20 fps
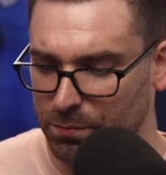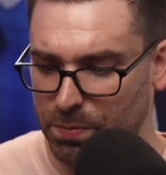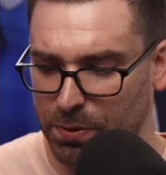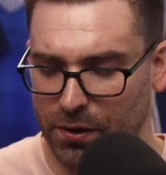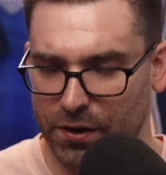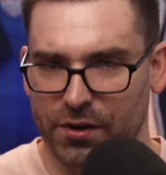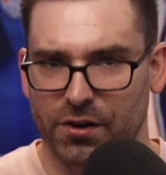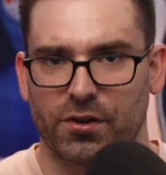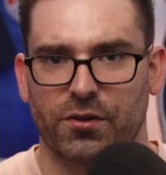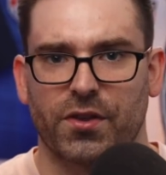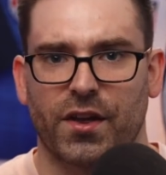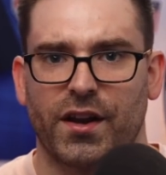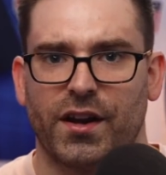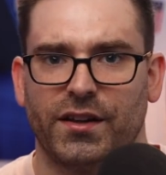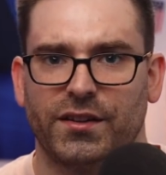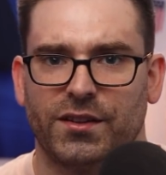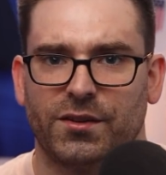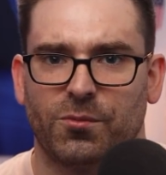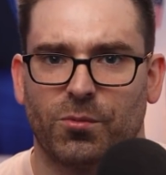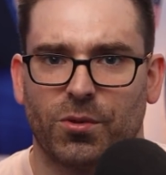player that
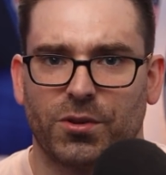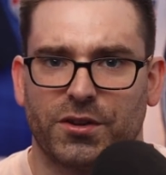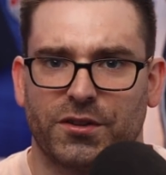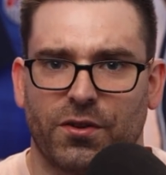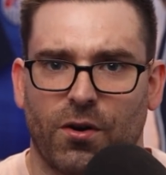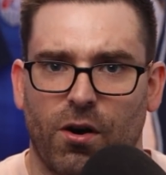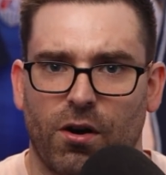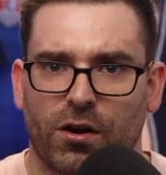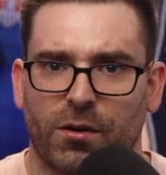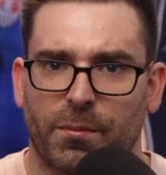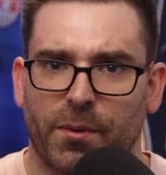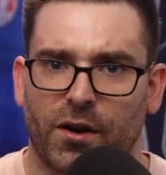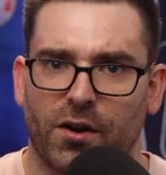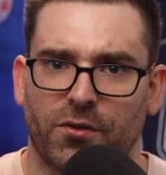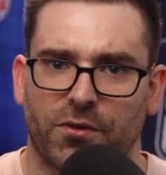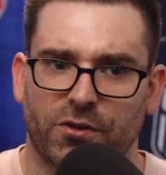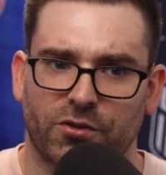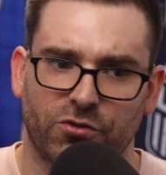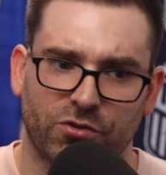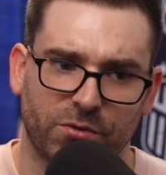I didn't really talk
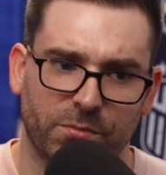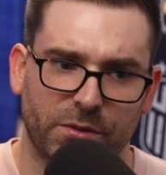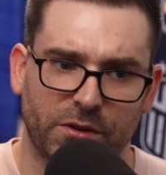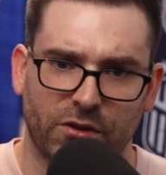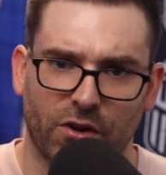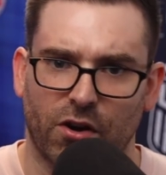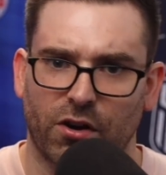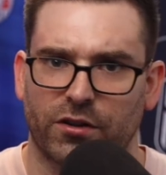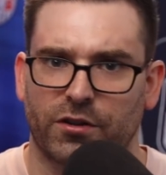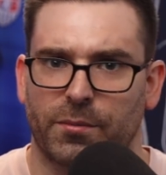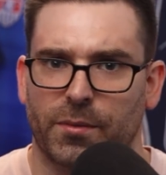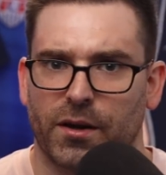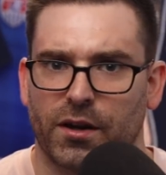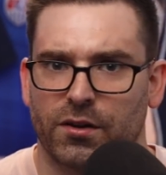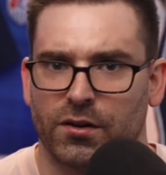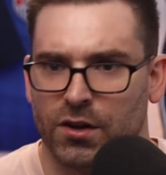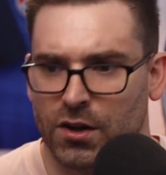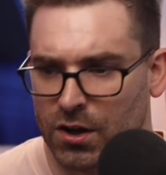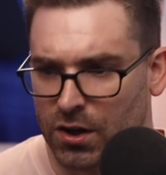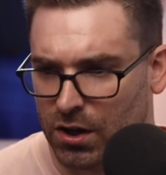about that should be talked
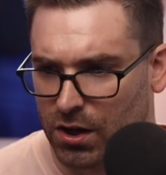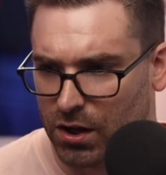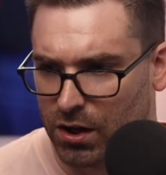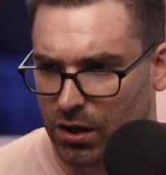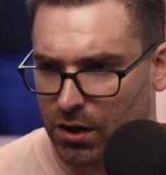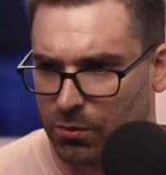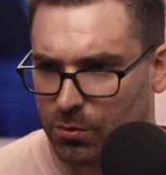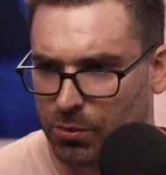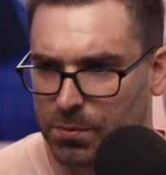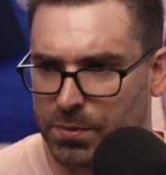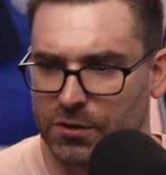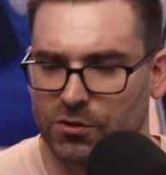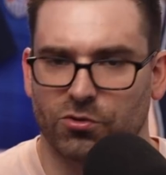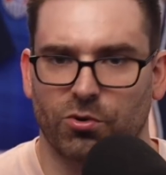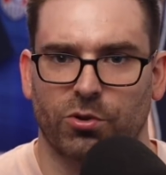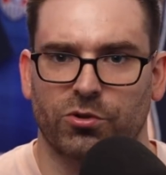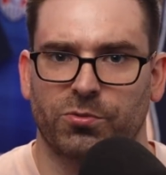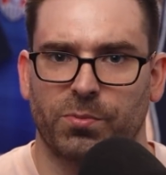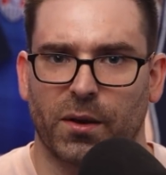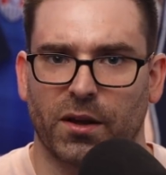about would be
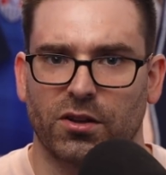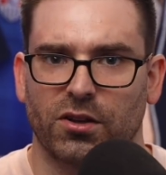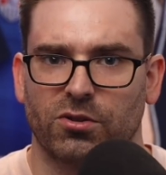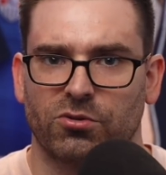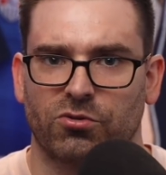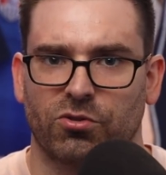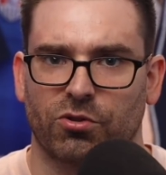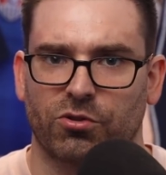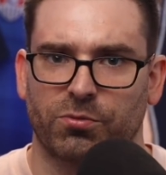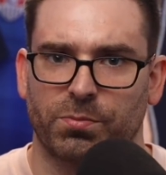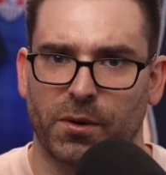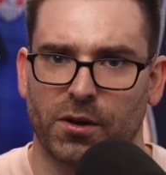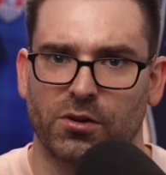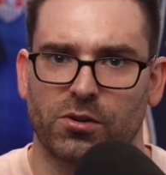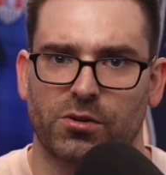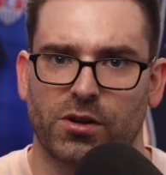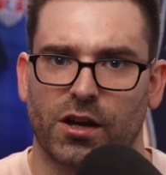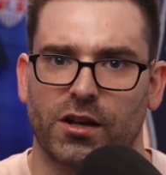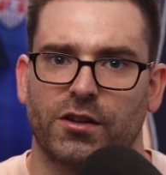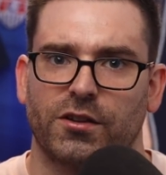George Bello. George
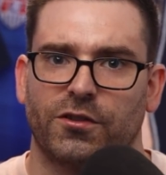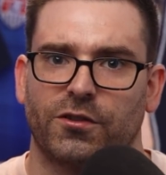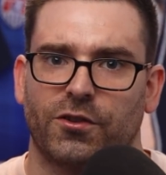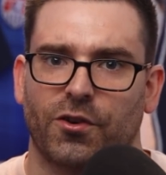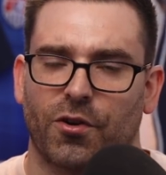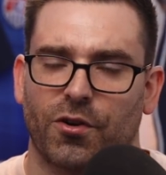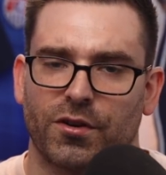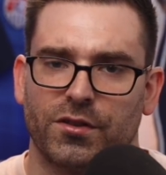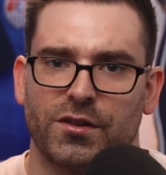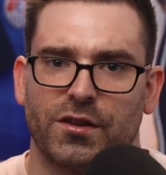Bello got his start in